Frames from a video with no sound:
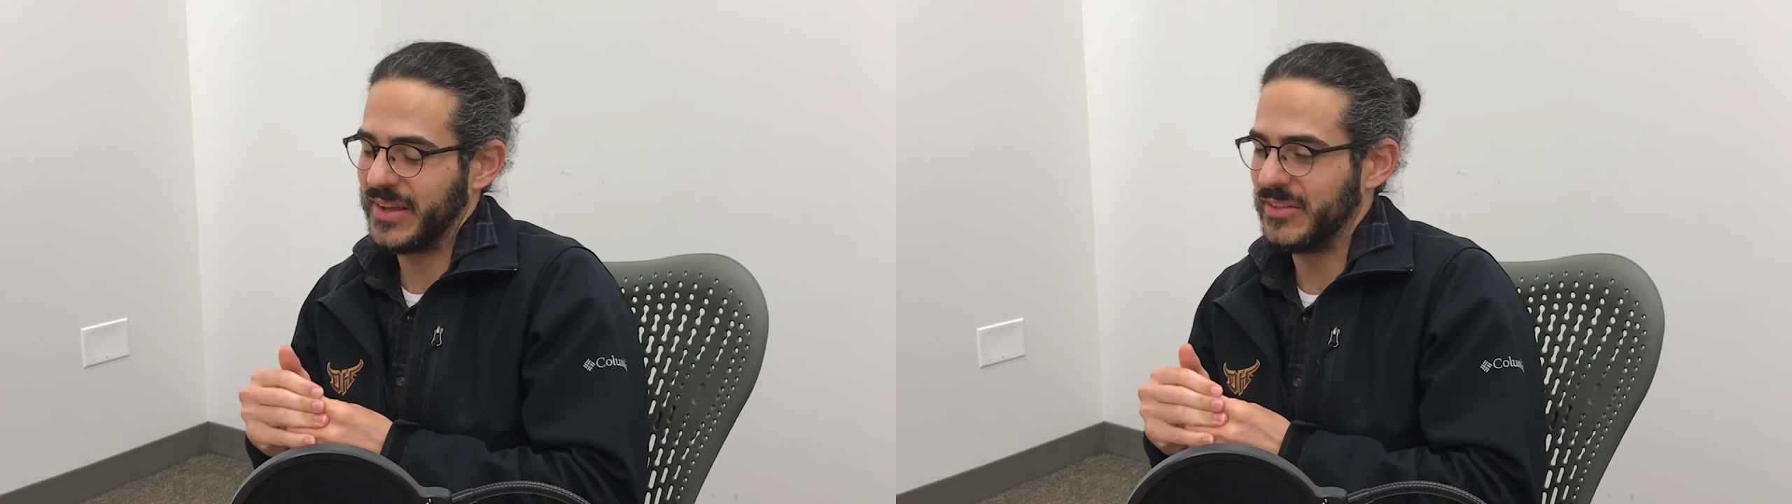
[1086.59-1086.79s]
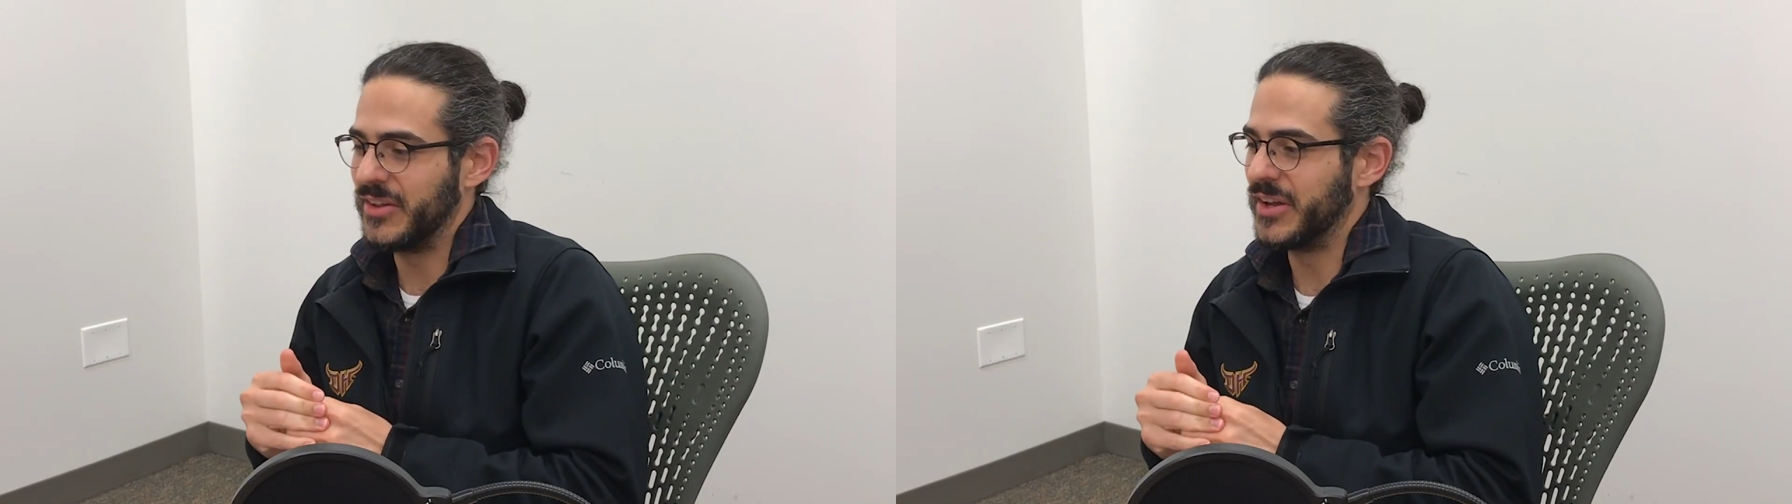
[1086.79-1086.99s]

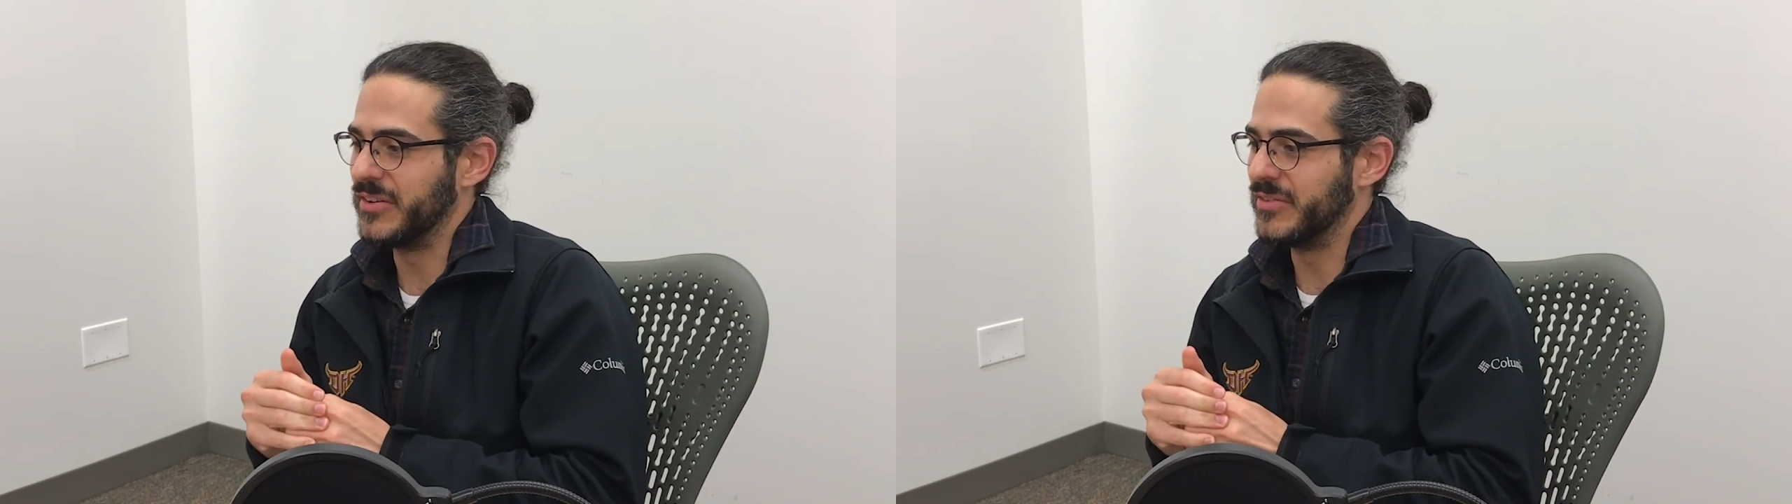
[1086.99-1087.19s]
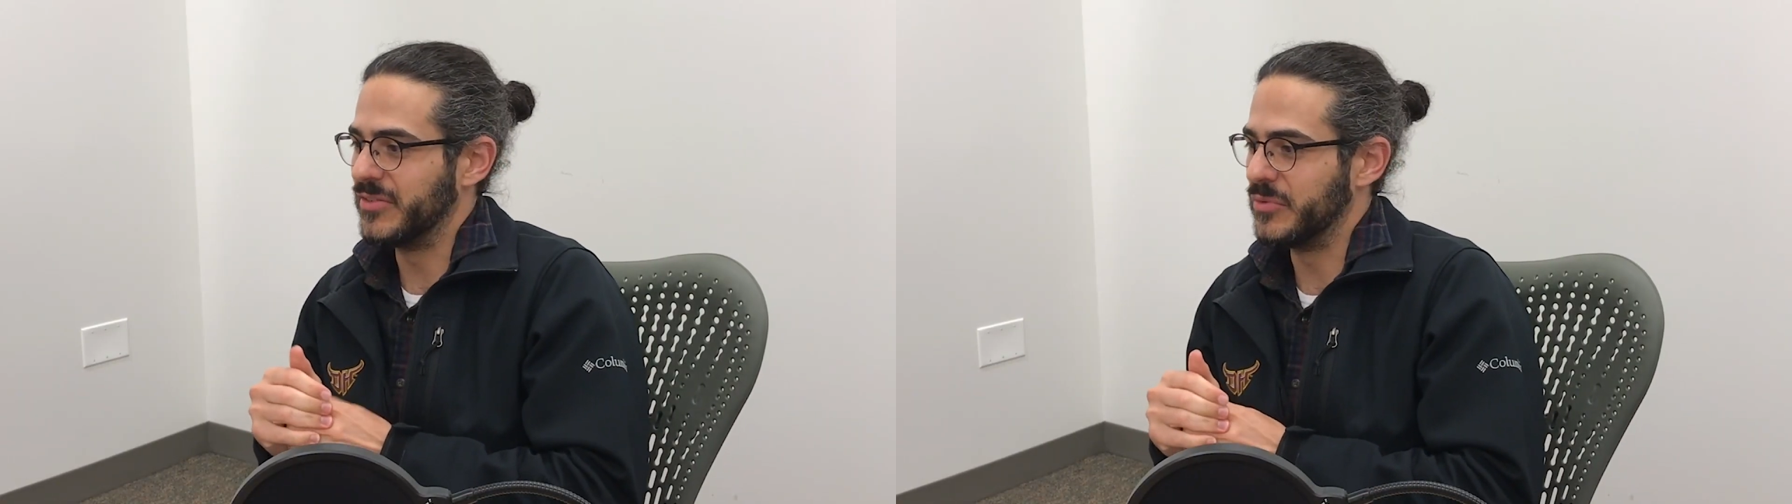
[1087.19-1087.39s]
think a
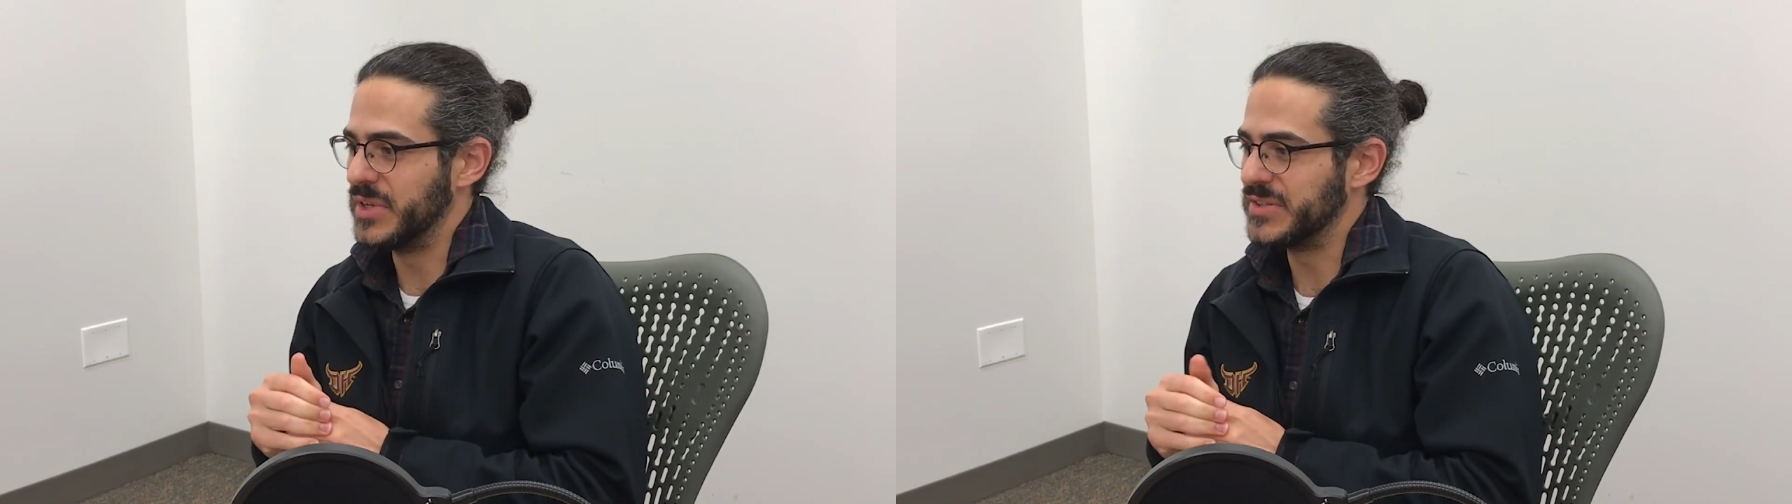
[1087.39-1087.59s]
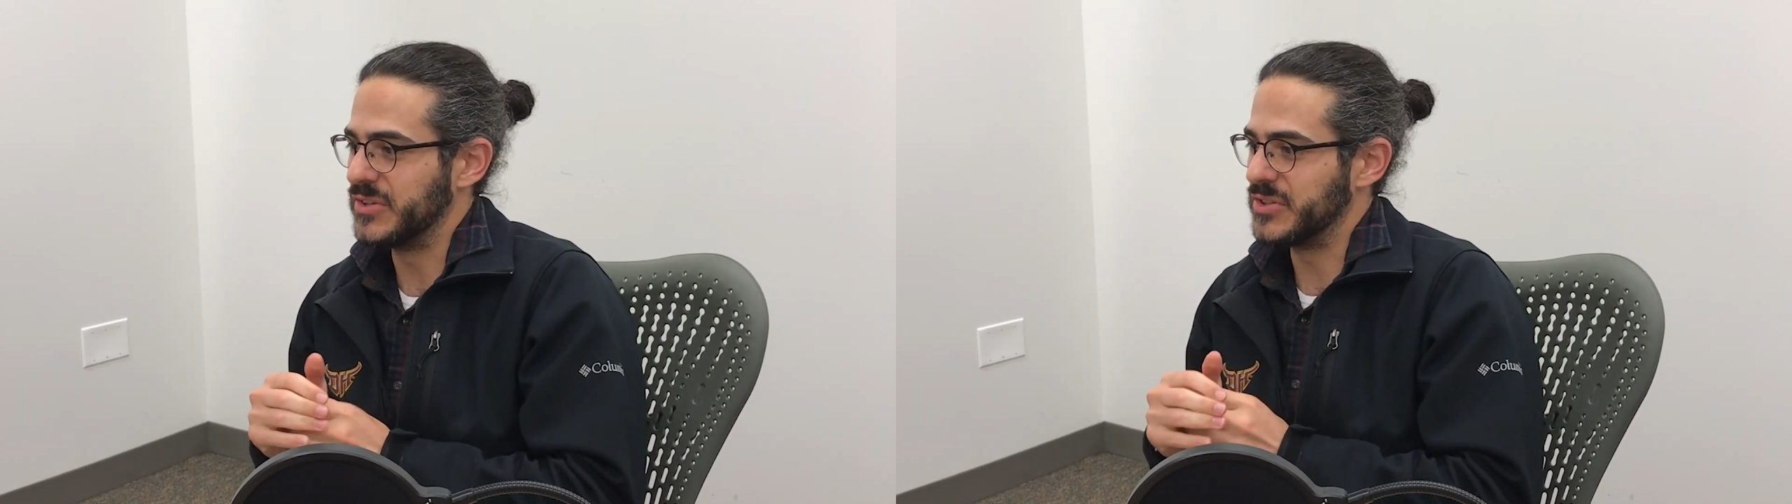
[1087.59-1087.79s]
lot of
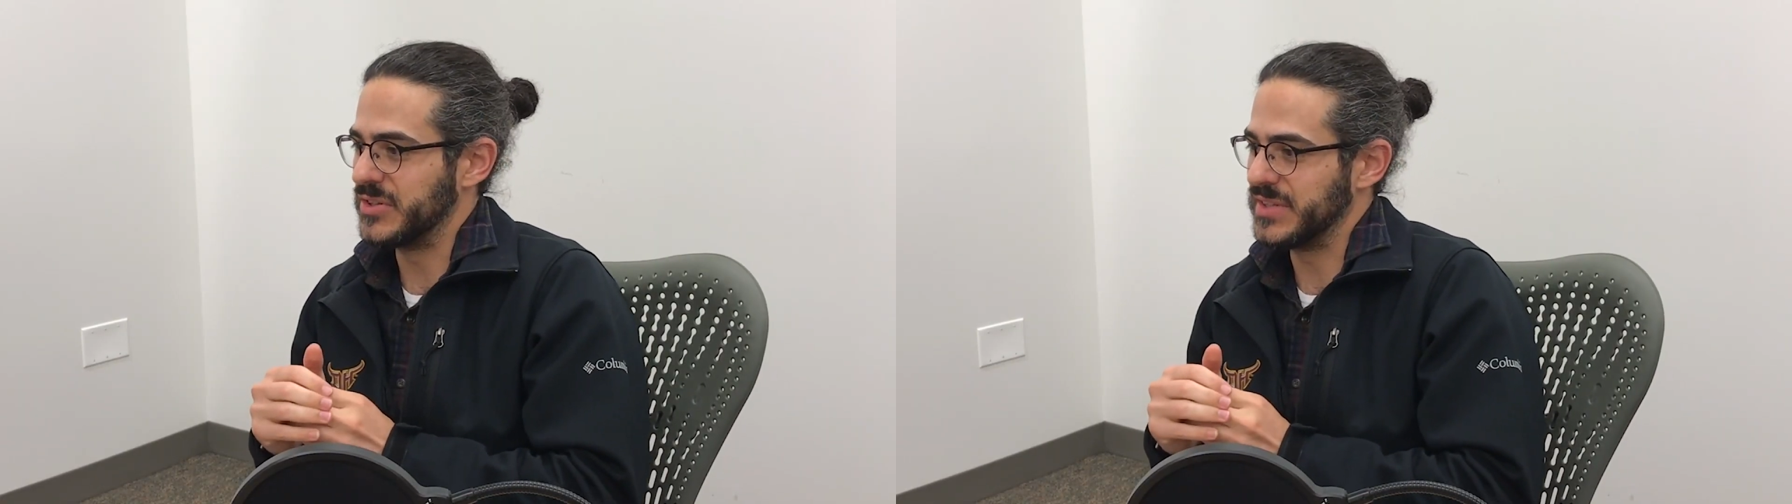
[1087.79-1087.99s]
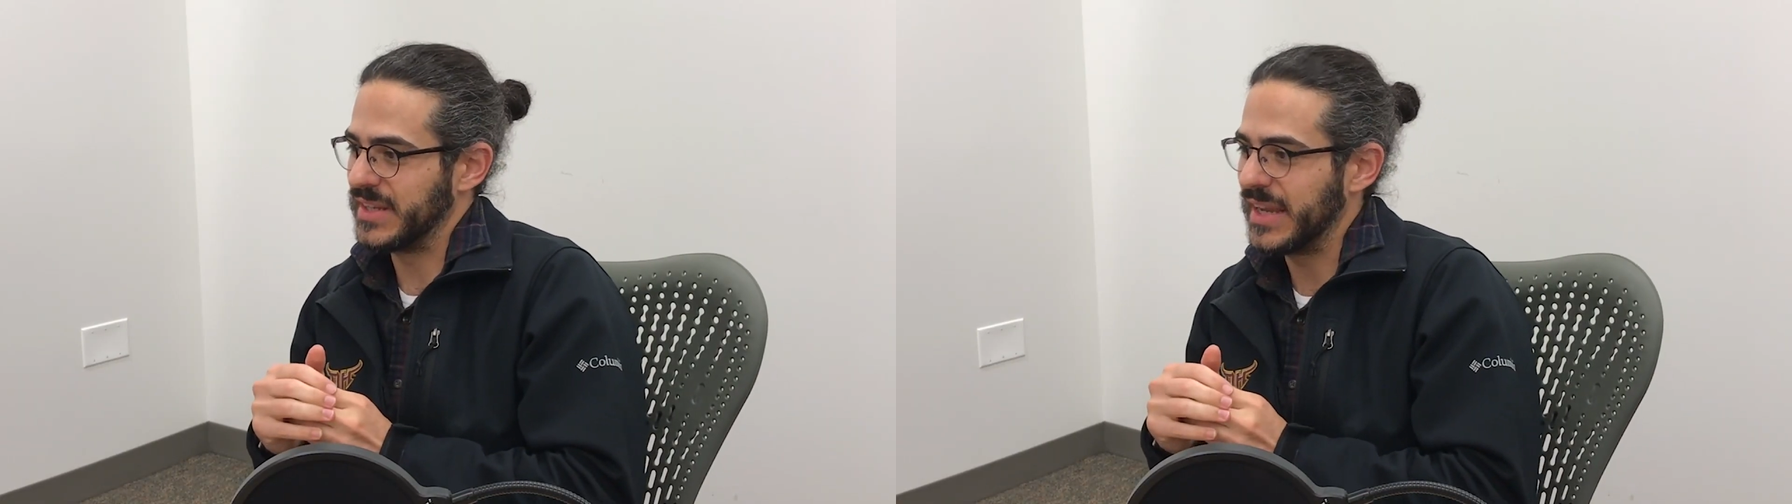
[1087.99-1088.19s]
researchers